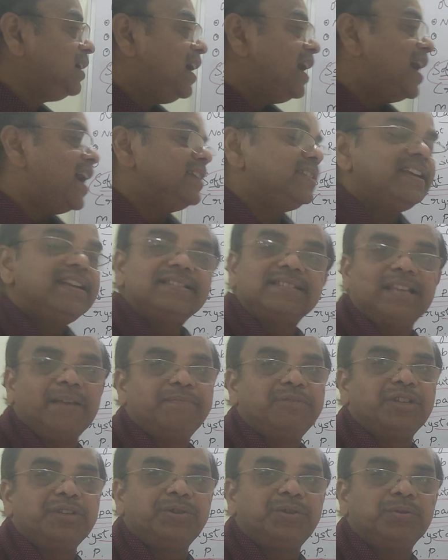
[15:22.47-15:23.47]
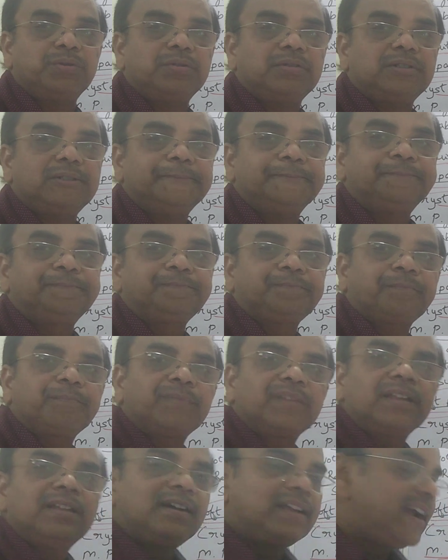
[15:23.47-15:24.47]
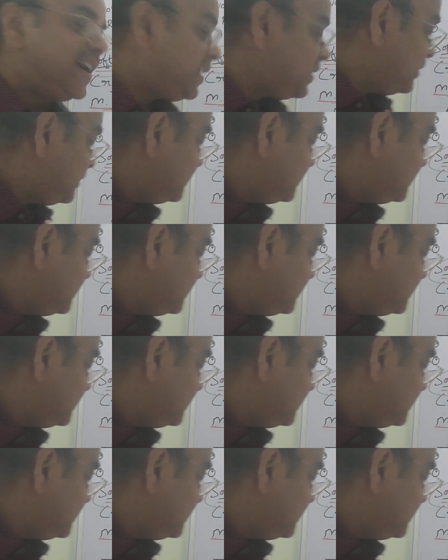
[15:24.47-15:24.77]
as a substitute. Right?